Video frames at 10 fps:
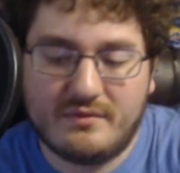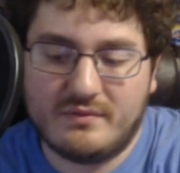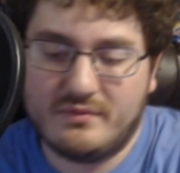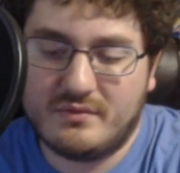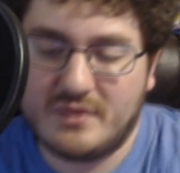
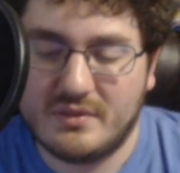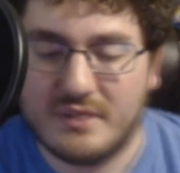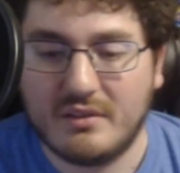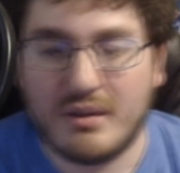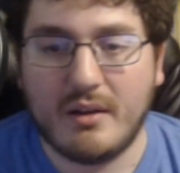
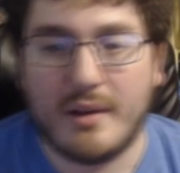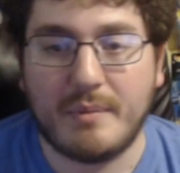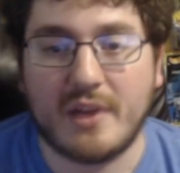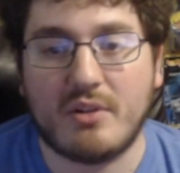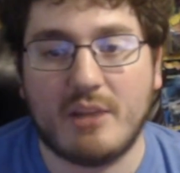I paid
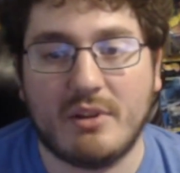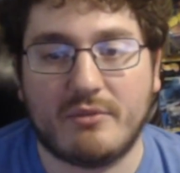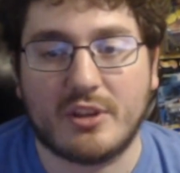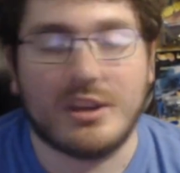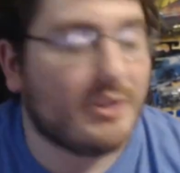quite a bit for those,